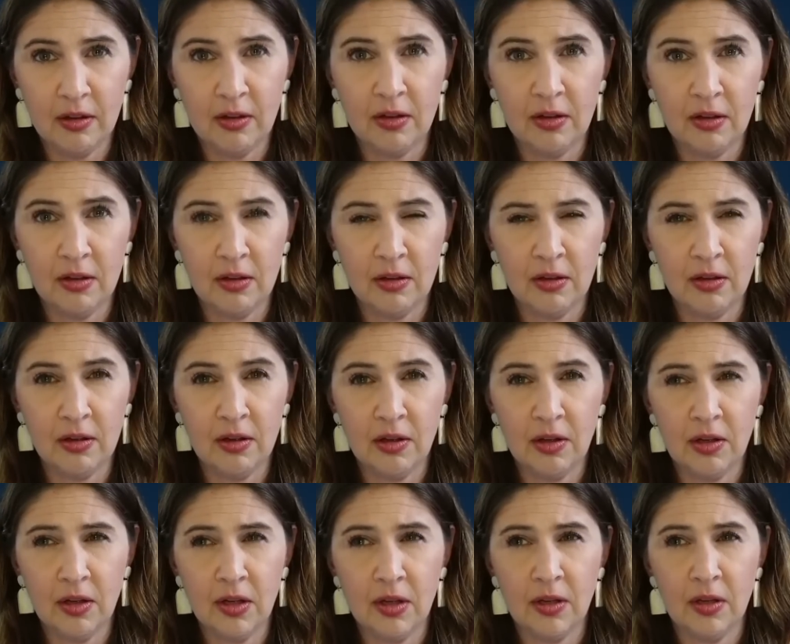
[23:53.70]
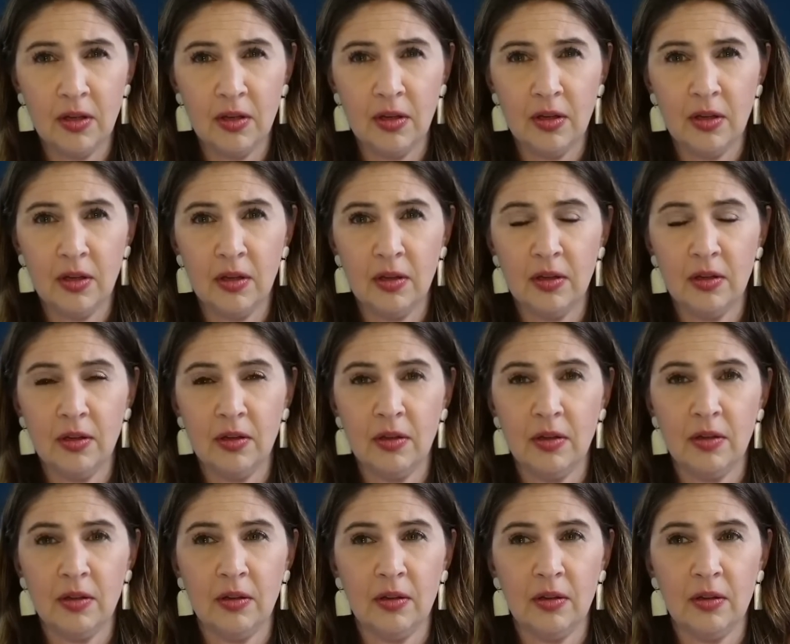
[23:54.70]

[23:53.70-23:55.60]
(silence)